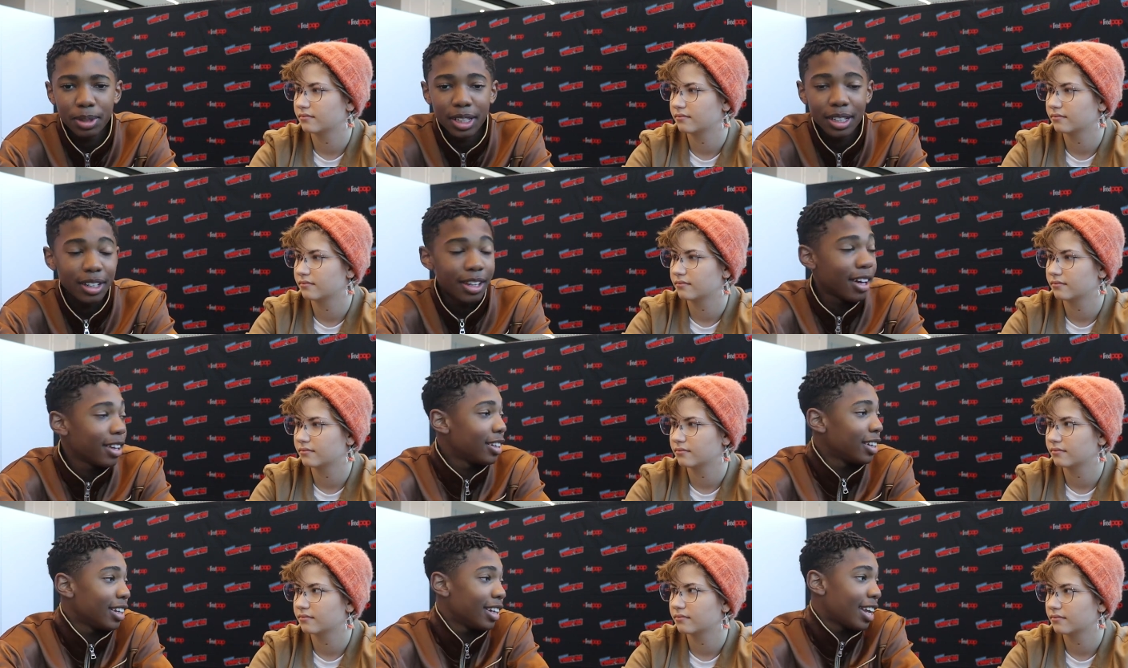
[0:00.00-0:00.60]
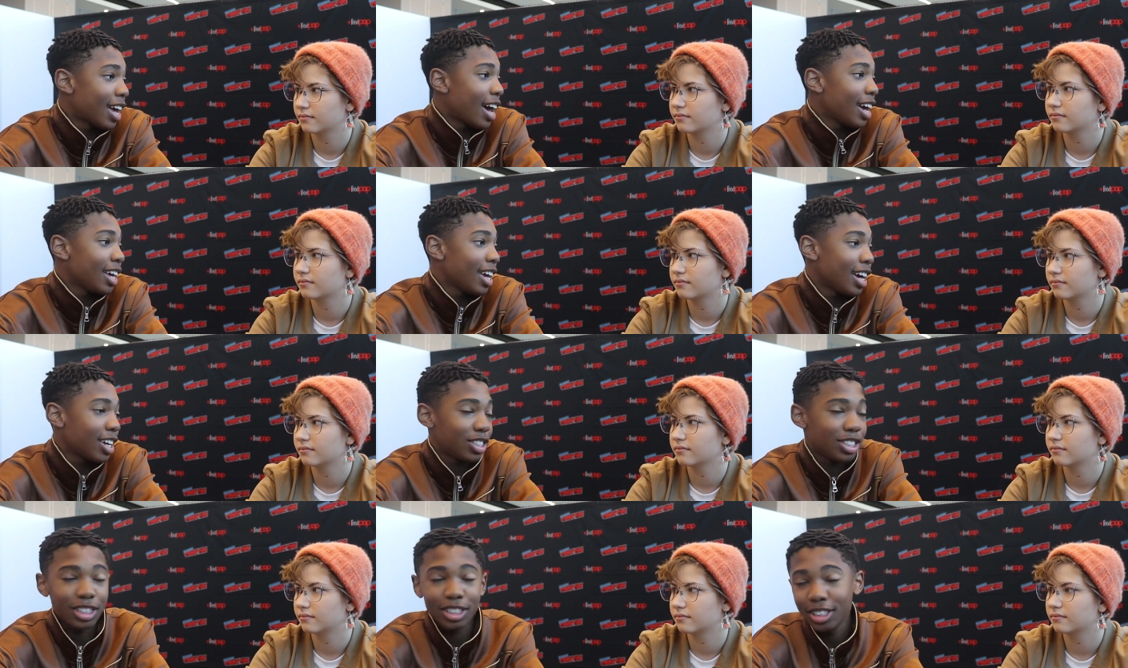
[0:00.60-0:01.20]
Speaker 1: But other than that,
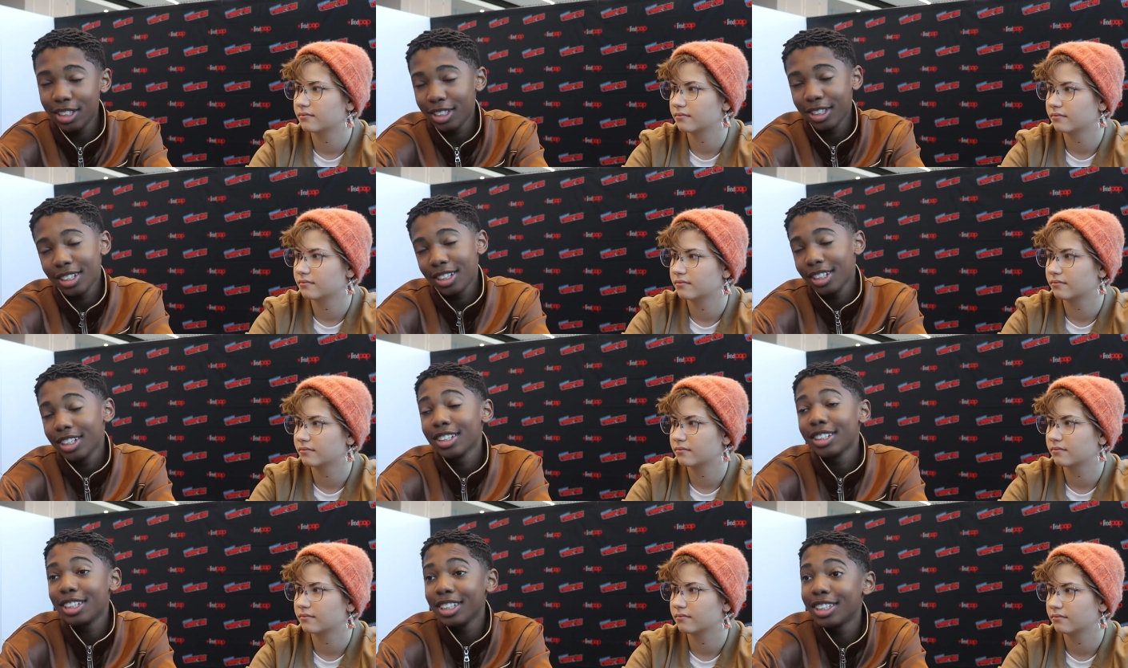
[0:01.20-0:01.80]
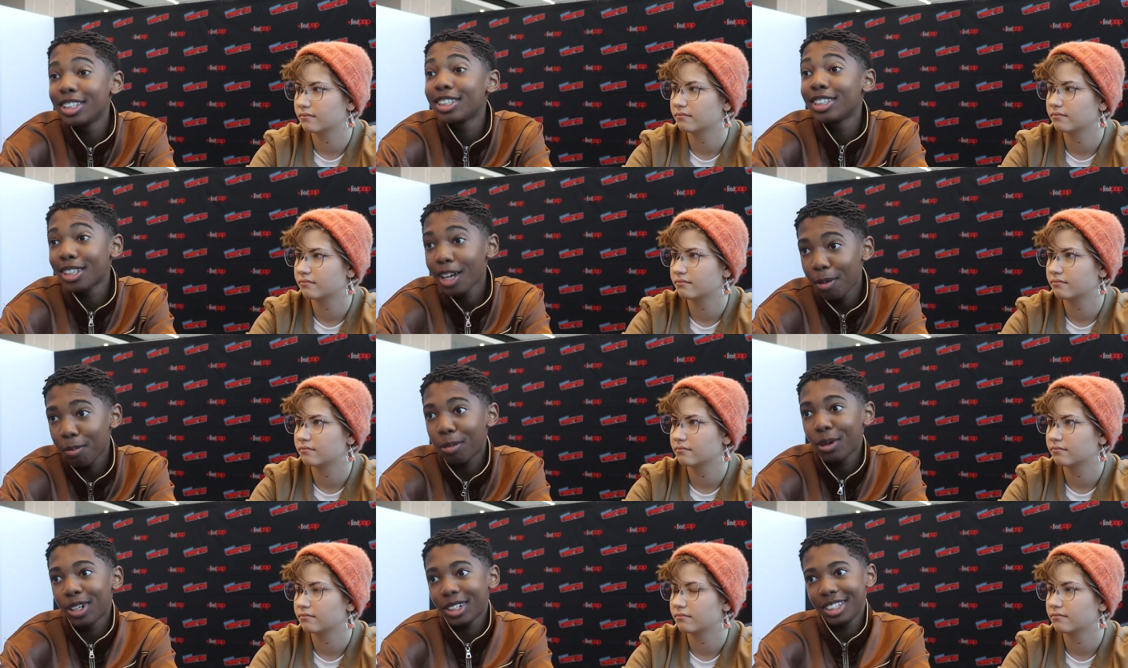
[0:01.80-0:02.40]
yeah, she's she's a
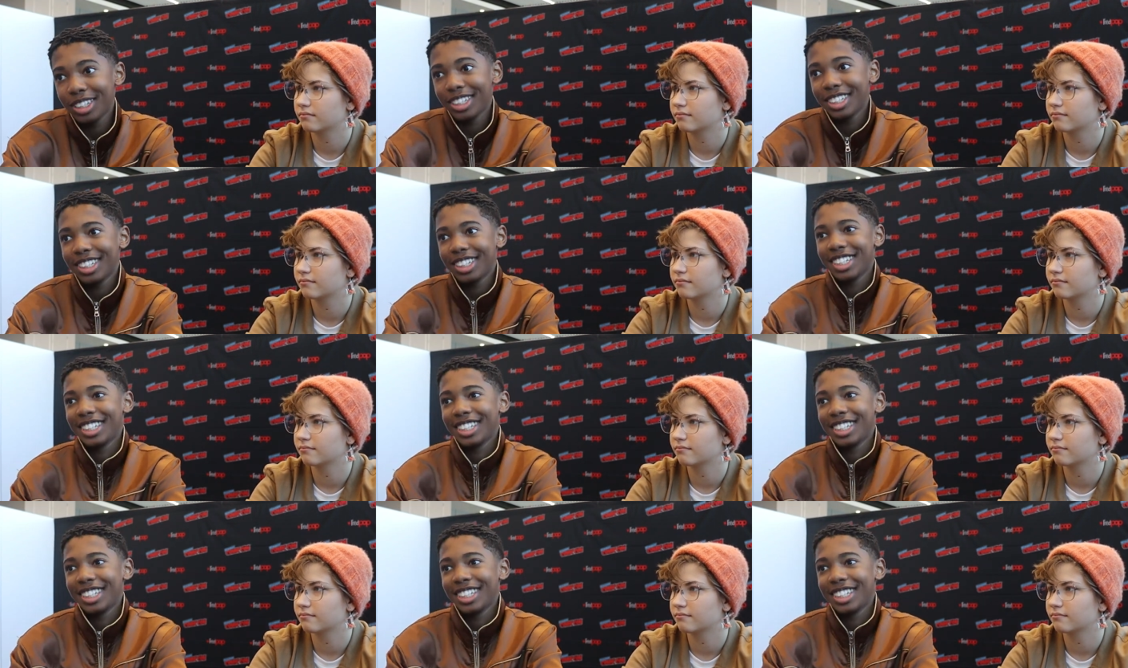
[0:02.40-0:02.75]
stunt person.